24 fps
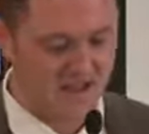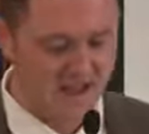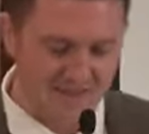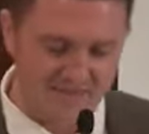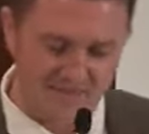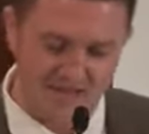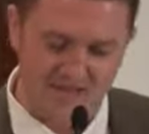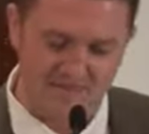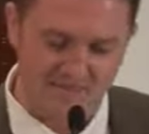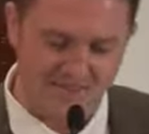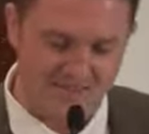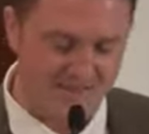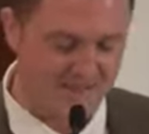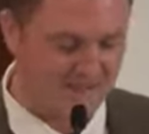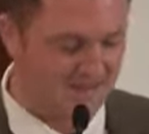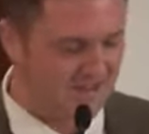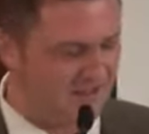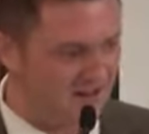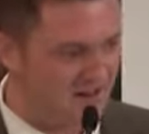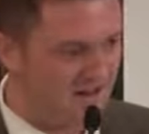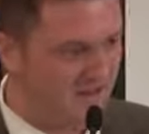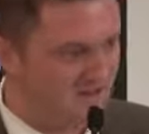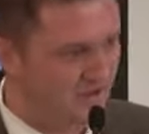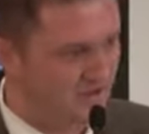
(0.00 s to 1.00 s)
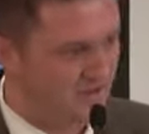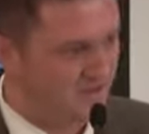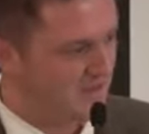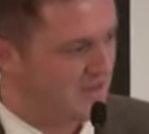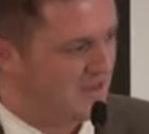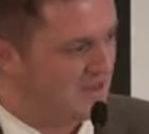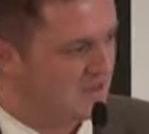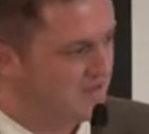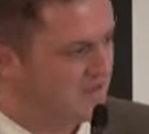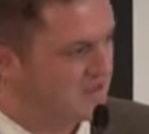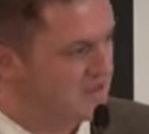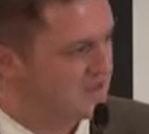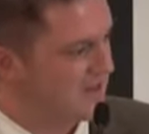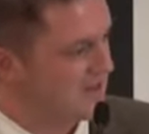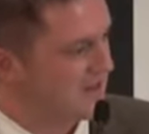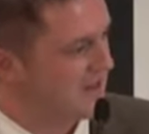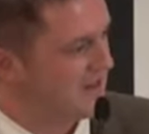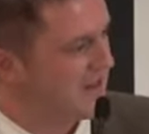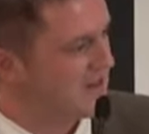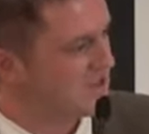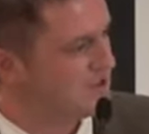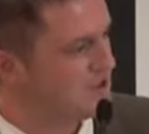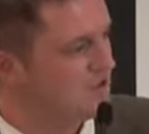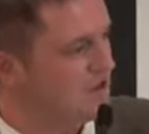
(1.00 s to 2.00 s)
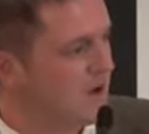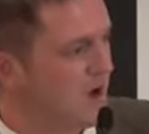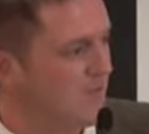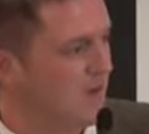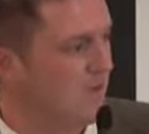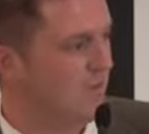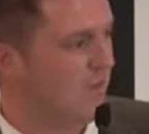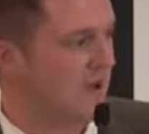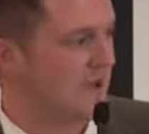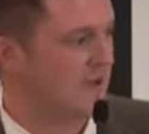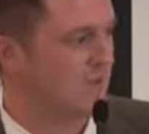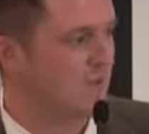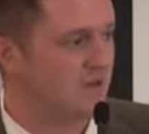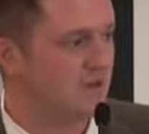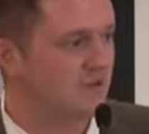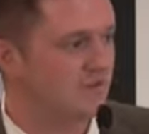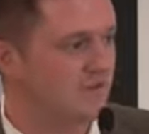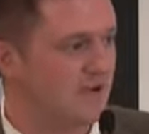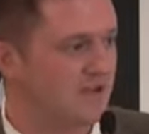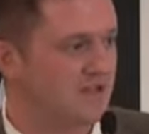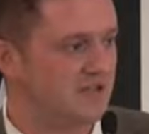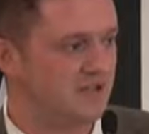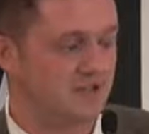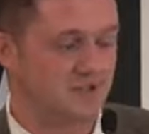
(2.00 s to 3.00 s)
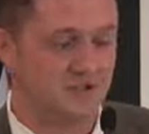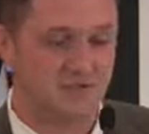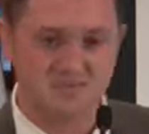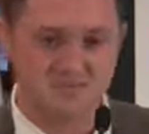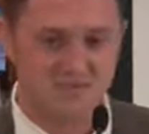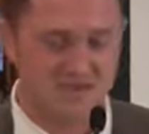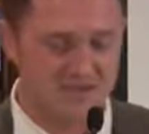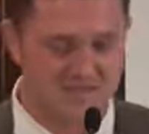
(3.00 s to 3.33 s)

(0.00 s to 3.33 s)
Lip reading: And the police officer said, unless you come away, we'll arrest you.